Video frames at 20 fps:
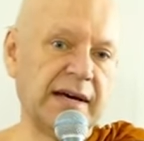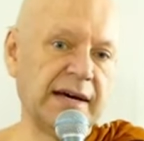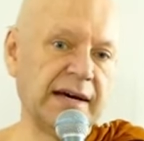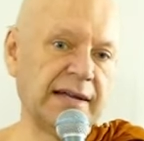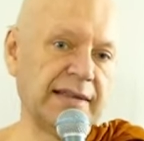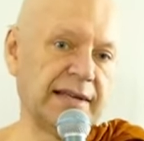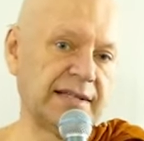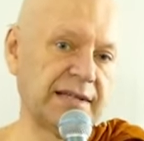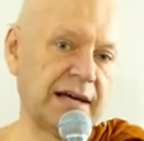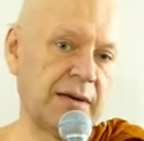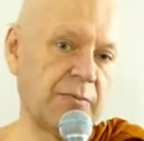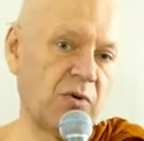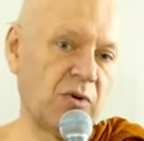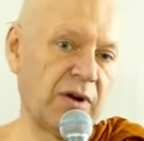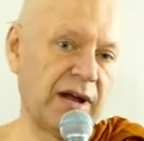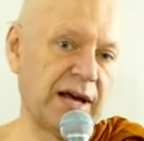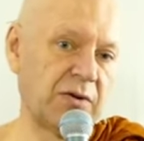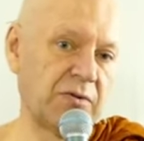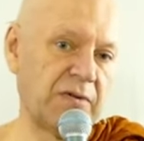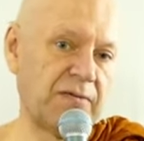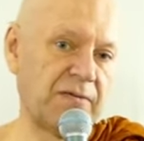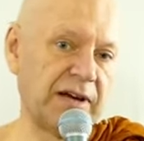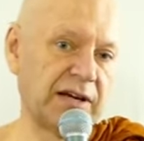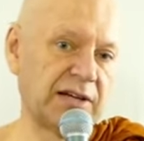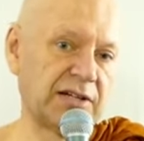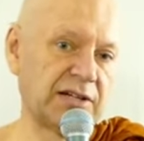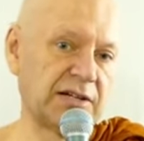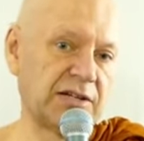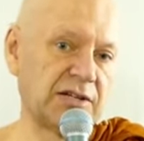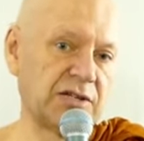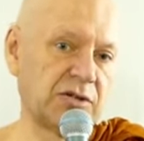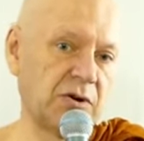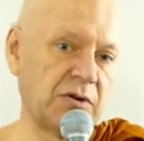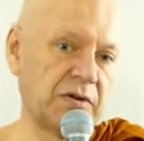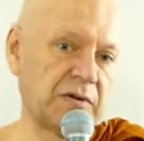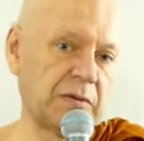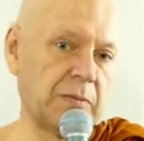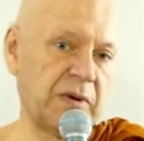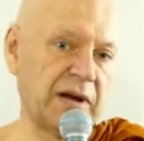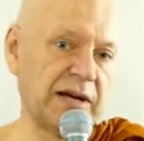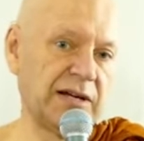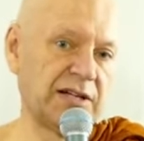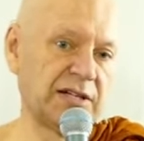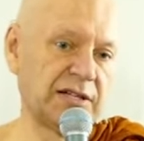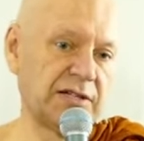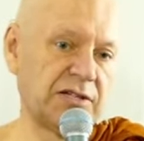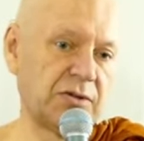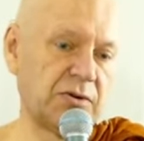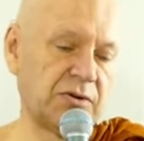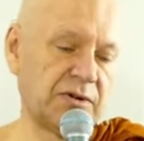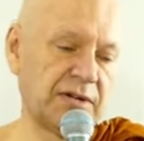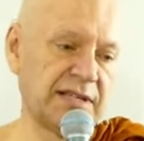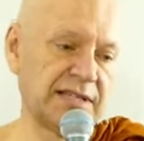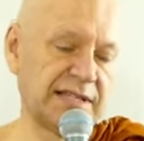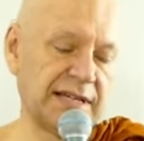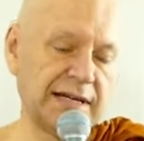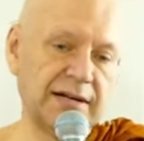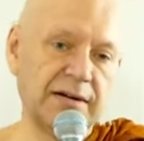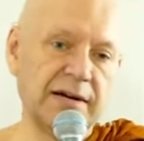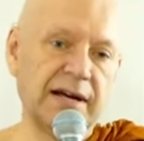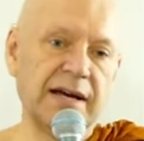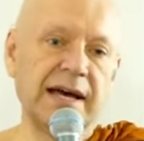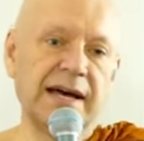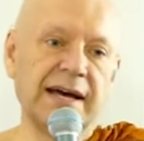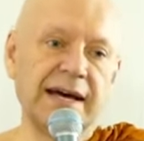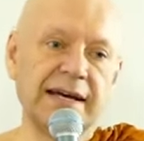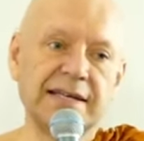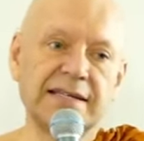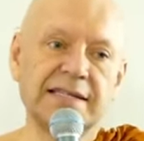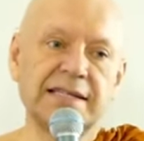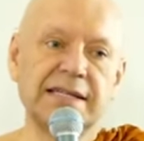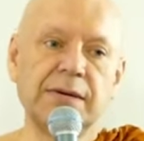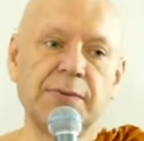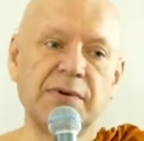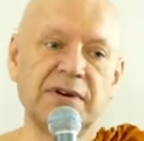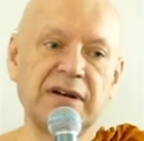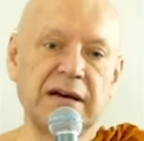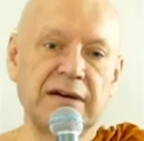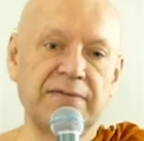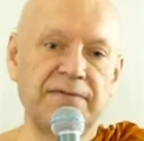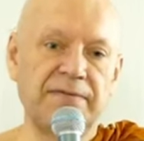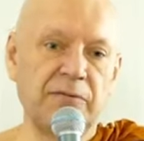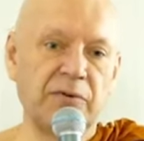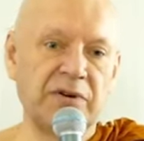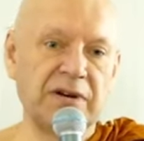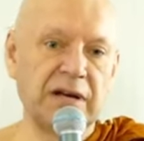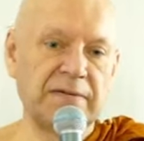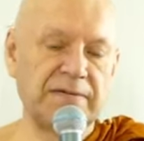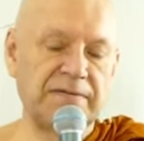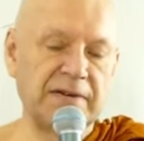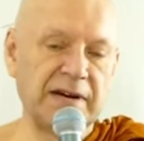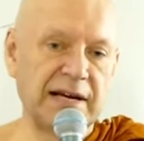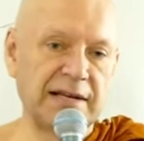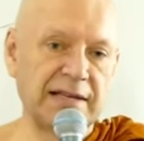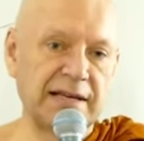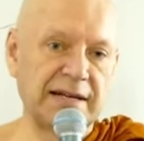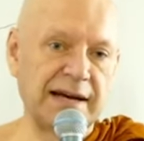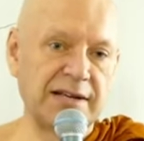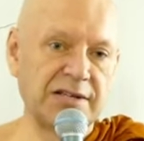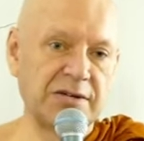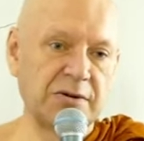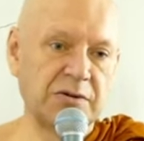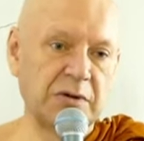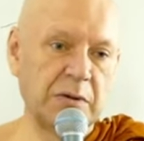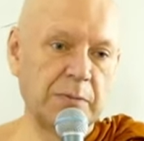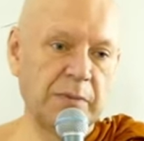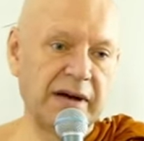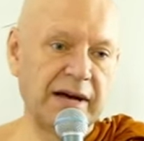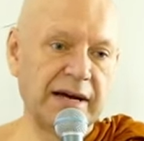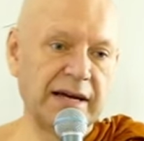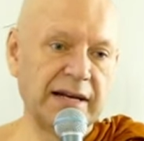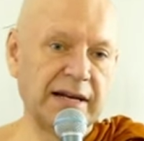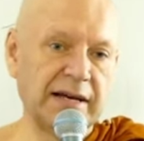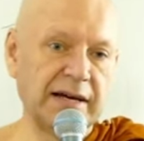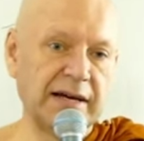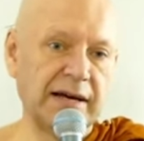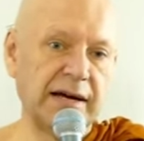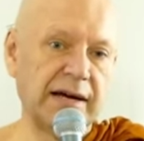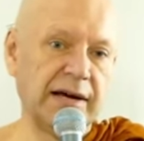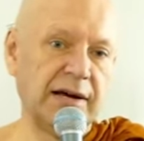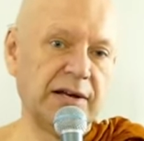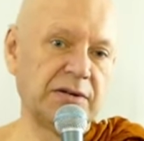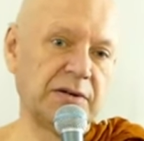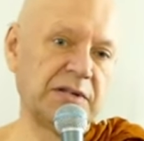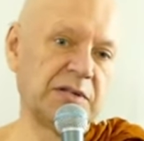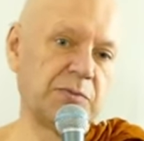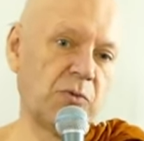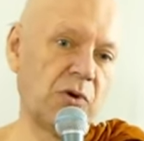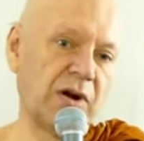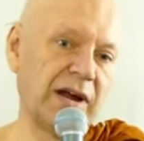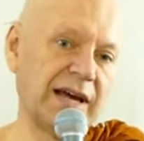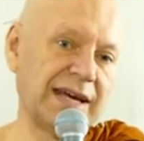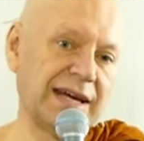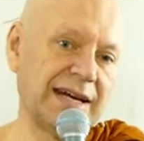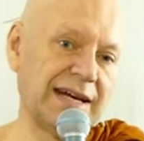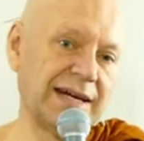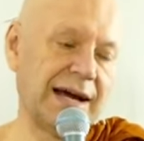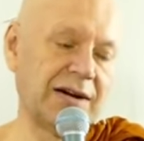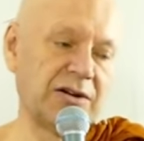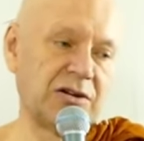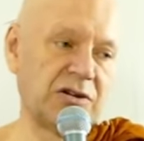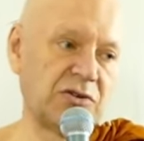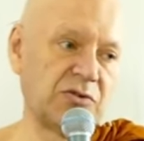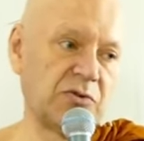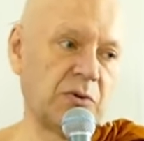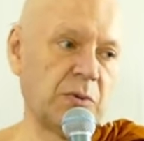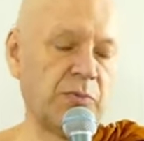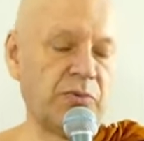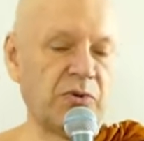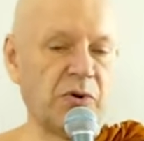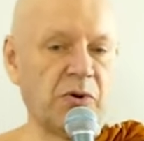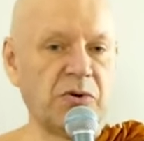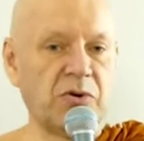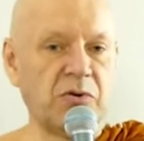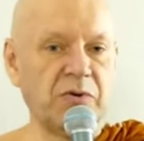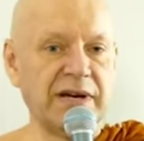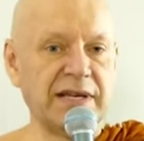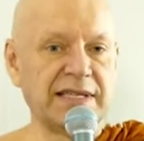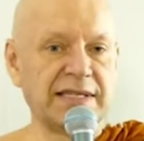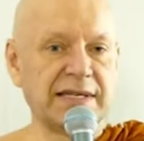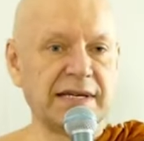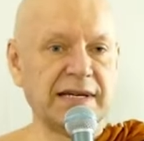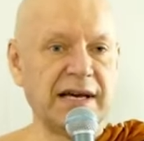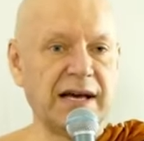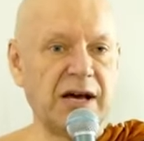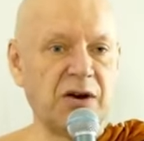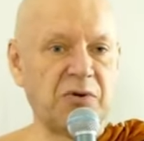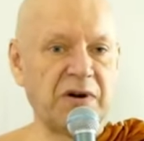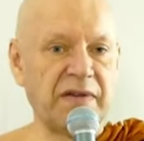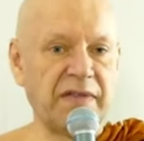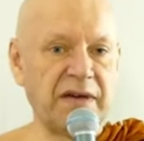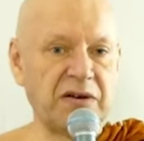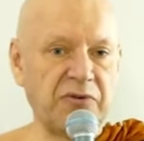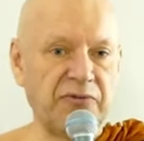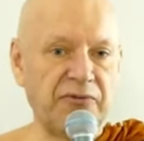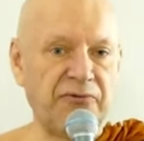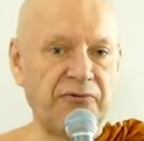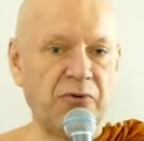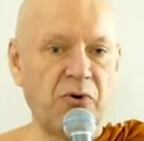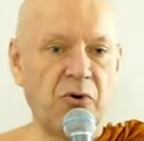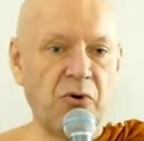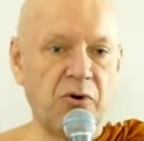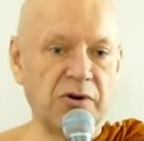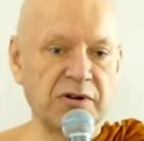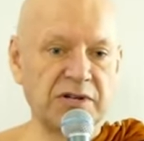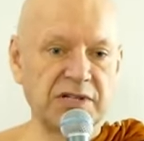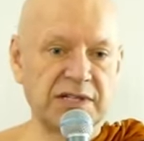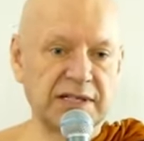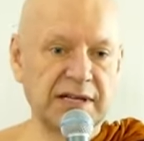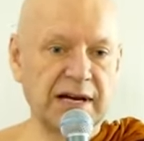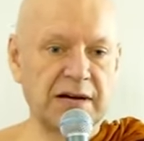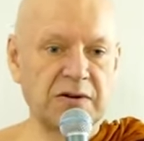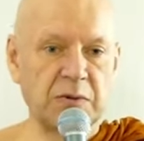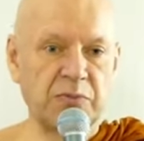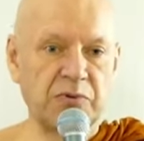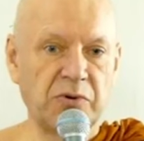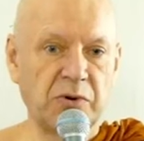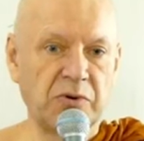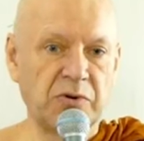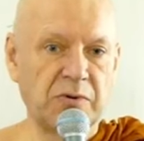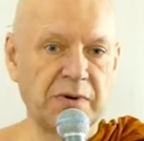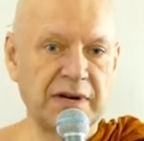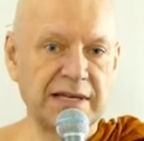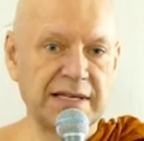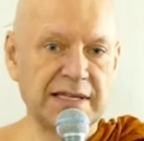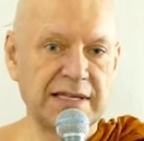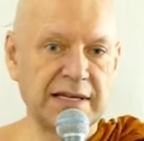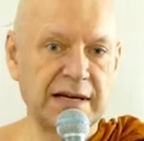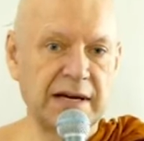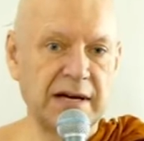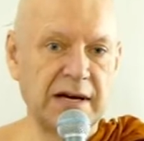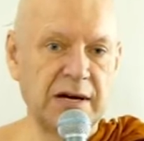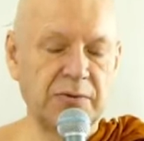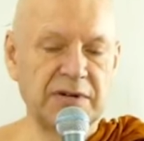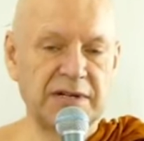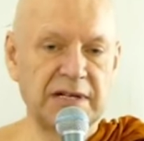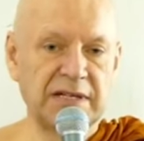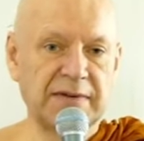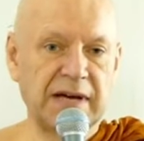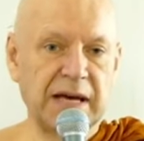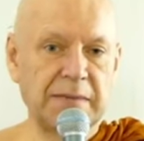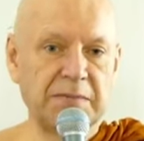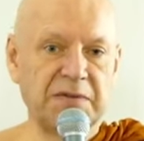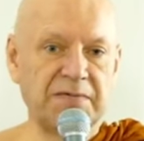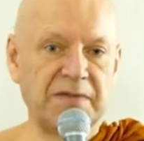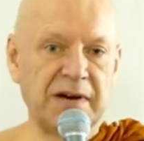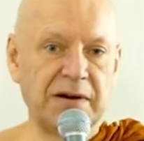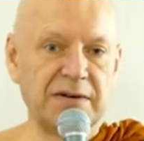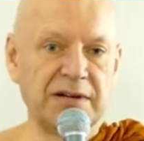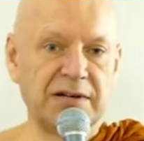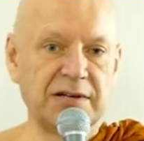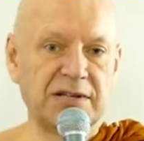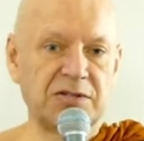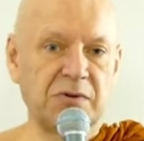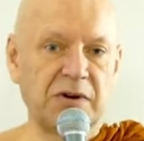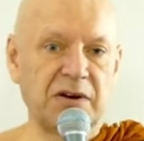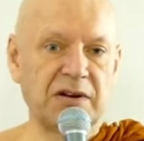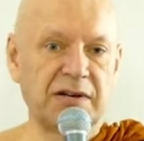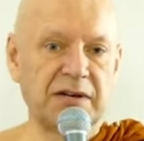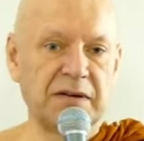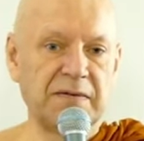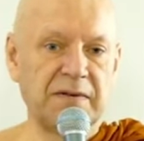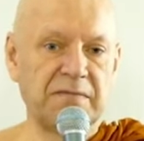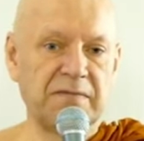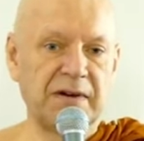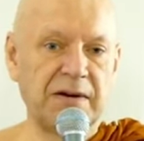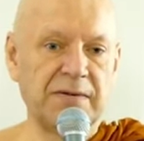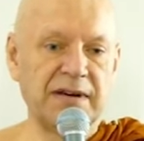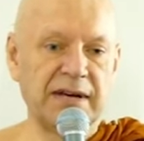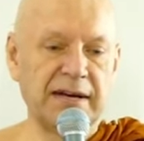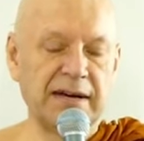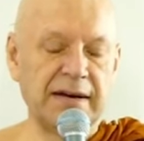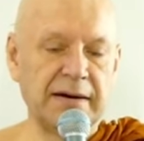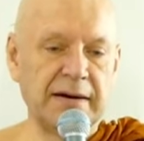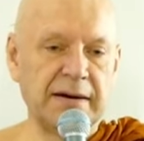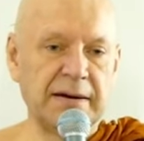These are more like reflections, contemplations to consider and see what effect it has on your mind. So it's more like a natural progress rather than a forced kind of progress, which is, can be very destructive and very,